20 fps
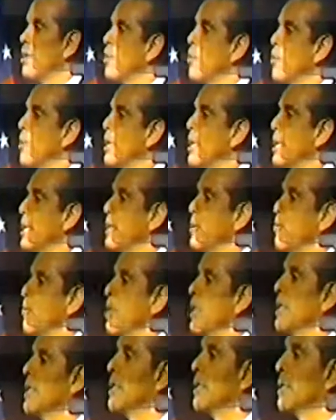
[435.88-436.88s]
I don't want
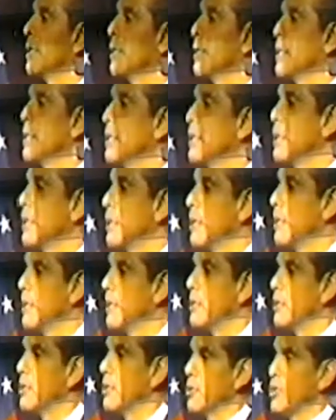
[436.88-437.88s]
anyone
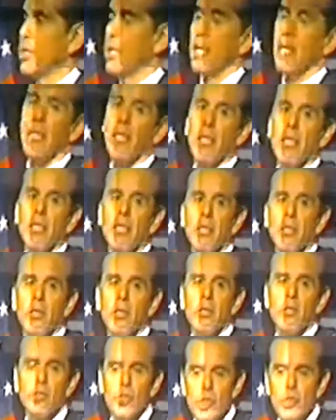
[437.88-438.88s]
to think
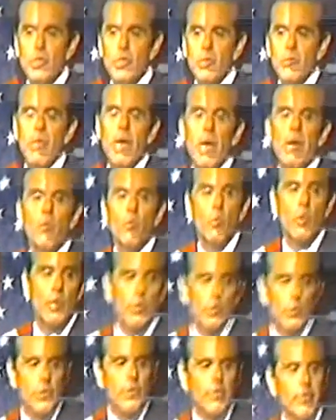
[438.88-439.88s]
just
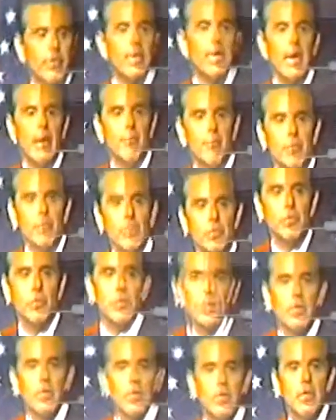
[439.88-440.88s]
about what we've
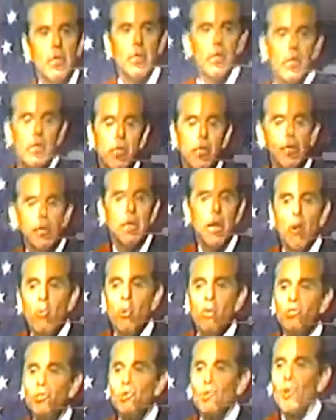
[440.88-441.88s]
accomplished.
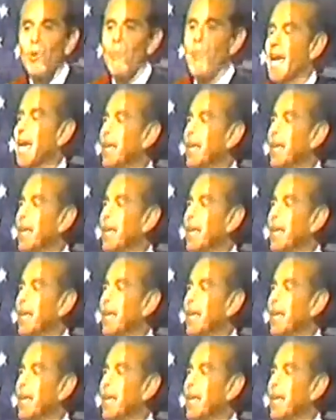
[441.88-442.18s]
I want you